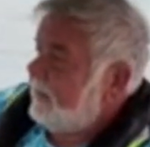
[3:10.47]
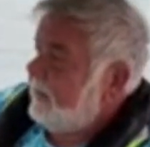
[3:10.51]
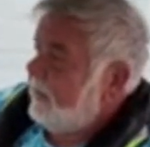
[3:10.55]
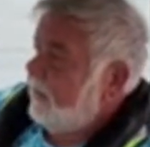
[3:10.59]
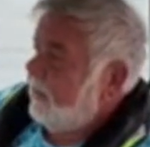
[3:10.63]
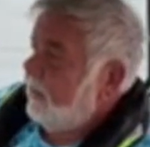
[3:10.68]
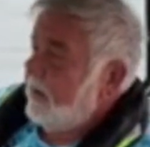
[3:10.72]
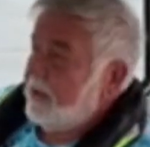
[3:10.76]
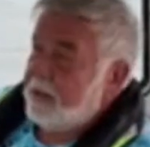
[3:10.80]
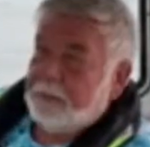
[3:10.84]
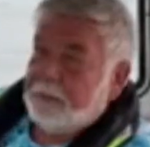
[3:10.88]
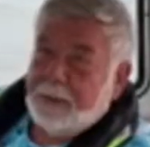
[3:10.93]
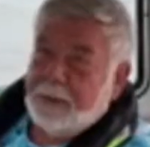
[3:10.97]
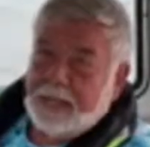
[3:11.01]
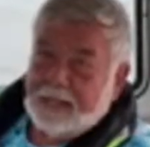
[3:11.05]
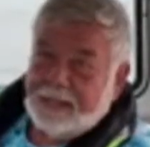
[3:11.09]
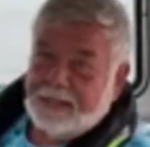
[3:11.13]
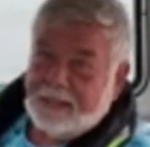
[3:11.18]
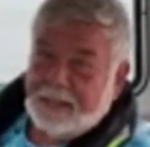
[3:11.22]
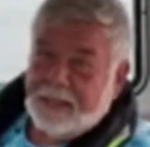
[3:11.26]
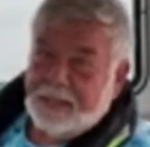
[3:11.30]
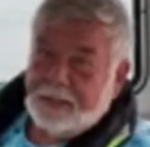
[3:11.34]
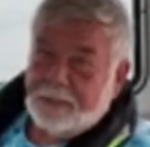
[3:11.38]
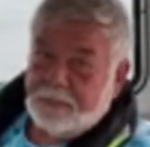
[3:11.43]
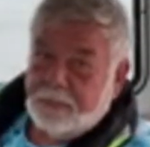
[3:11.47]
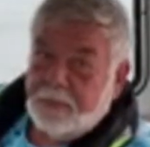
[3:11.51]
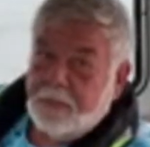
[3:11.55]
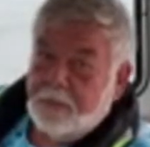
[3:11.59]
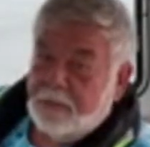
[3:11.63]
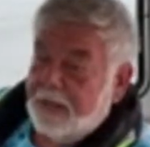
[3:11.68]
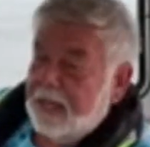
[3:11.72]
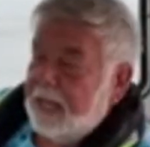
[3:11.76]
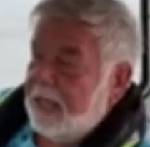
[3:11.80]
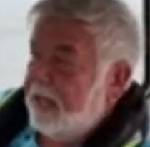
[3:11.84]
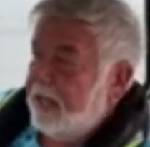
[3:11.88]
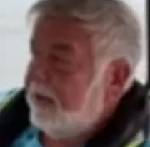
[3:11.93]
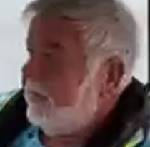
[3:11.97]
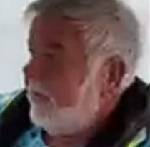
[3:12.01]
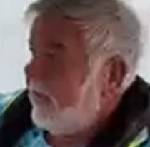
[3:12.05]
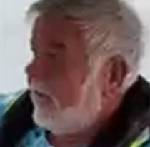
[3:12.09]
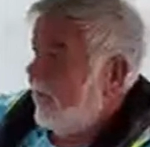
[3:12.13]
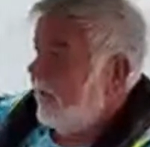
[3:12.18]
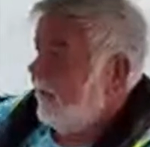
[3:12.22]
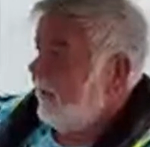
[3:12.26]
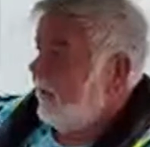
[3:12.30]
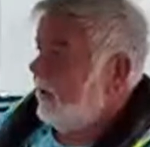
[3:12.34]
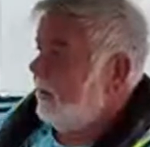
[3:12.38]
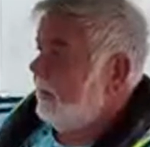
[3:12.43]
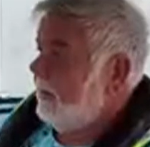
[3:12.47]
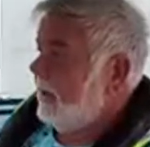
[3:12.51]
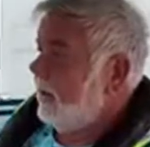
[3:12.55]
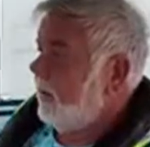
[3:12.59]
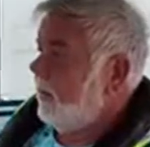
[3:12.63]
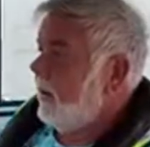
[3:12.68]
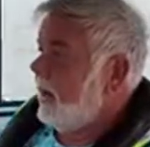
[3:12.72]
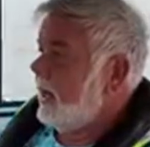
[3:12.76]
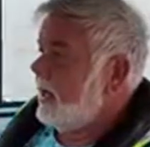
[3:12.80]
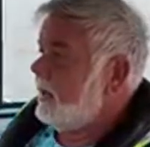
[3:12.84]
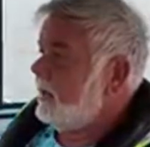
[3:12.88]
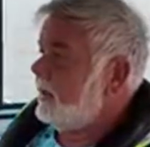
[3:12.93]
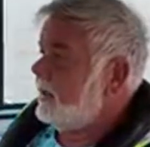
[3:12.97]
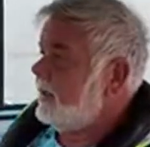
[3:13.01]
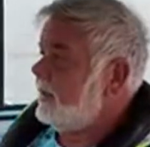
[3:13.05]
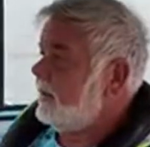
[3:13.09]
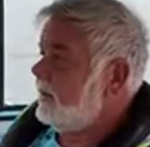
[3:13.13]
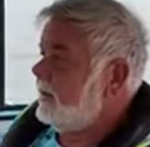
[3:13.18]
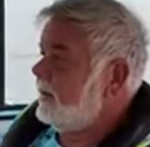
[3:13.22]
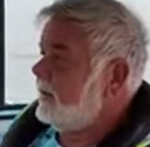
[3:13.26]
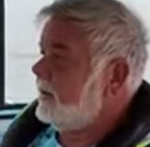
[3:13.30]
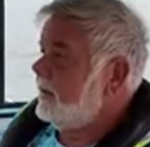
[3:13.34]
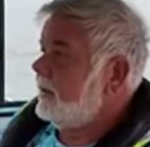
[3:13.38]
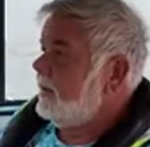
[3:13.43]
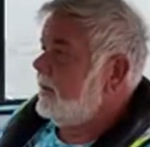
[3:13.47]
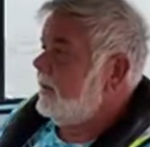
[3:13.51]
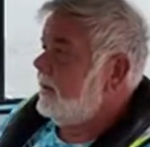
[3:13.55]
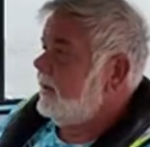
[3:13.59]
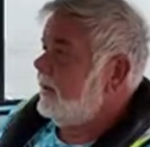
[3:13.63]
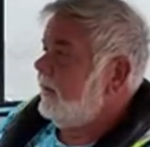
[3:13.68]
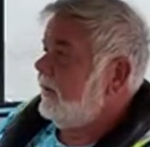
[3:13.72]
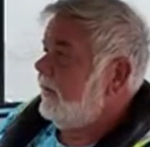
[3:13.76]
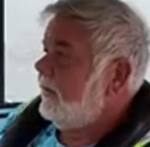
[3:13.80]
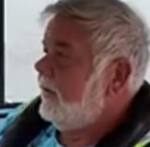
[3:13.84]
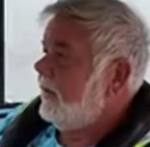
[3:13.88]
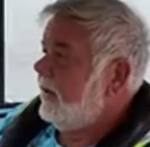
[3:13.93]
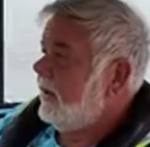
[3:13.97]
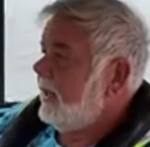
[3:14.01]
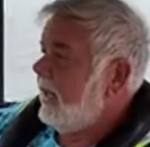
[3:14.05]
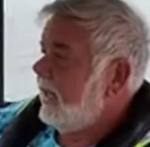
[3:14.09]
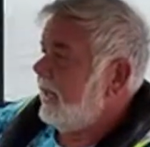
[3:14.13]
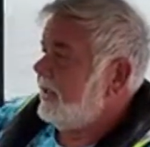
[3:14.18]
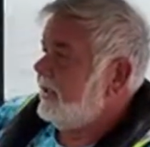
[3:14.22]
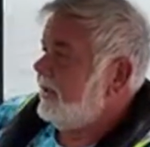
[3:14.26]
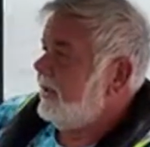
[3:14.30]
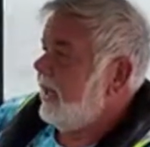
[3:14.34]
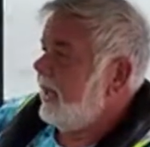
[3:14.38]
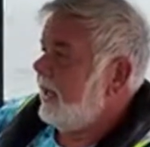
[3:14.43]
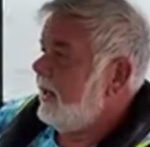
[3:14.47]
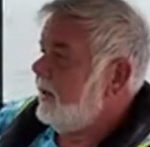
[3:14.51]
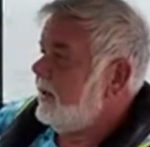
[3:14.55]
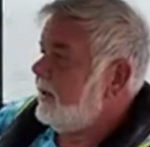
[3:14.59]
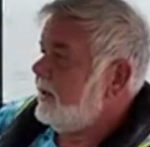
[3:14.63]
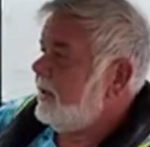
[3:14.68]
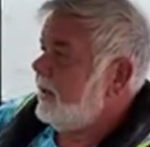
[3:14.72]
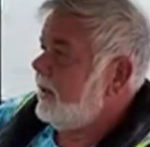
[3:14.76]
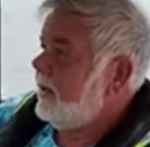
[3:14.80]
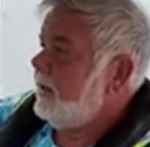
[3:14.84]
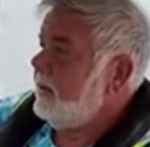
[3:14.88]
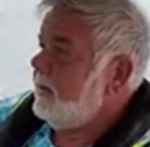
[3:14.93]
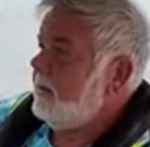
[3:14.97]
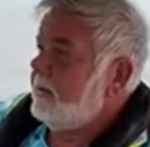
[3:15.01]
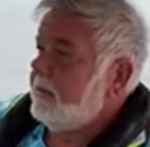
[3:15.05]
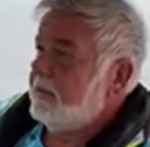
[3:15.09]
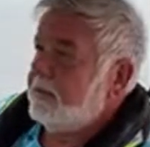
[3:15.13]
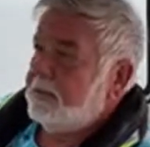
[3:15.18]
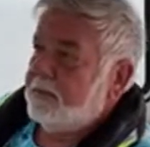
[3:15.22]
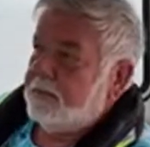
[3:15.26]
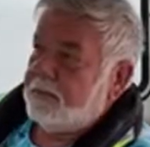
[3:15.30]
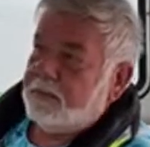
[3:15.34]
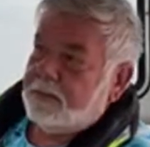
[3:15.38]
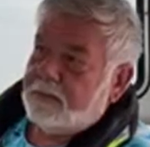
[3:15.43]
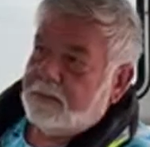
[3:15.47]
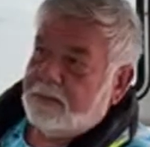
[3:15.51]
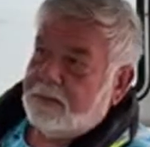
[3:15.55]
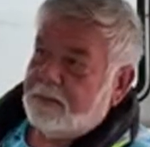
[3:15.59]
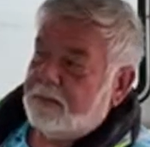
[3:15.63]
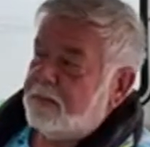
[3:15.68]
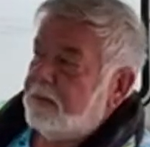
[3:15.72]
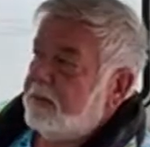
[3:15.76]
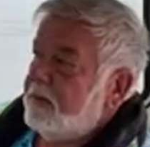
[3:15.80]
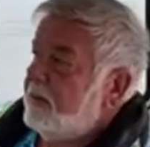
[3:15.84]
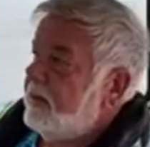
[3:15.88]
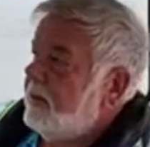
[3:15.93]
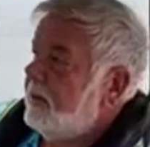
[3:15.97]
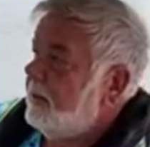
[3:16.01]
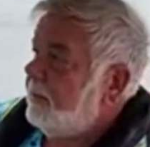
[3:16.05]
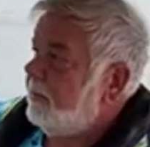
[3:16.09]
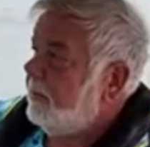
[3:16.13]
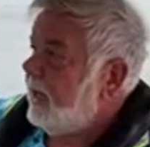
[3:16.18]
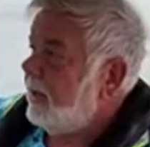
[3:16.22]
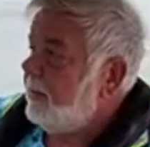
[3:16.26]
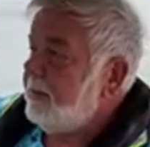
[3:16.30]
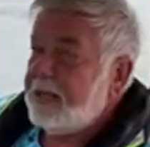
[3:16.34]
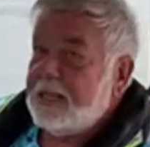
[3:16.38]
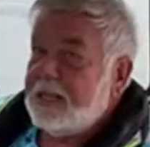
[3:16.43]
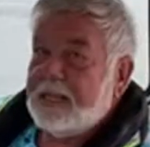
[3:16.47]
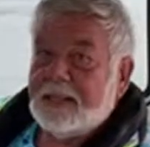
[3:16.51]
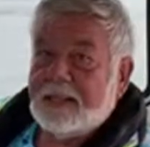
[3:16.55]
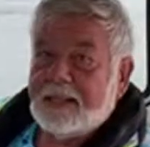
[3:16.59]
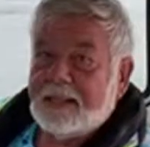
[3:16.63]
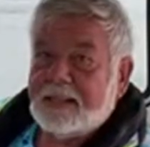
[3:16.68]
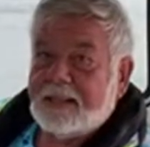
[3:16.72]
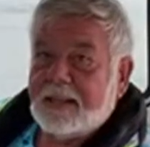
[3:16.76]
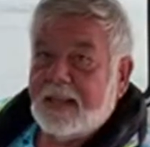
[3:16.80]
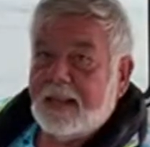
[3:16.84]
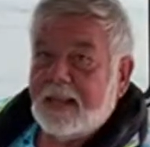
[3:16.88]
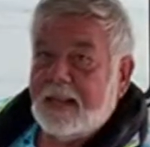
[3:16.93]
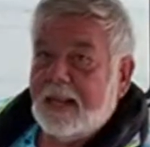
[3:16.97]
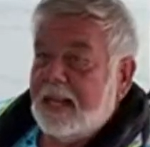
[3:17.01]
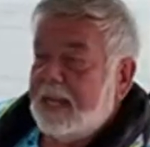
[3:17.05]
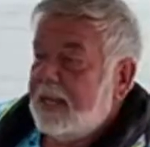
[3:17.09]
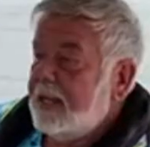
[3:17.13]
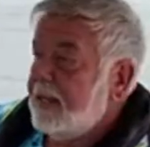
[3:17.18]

weatherman says we're going to have a little bit of weather the next day or so, maybe into Sunday.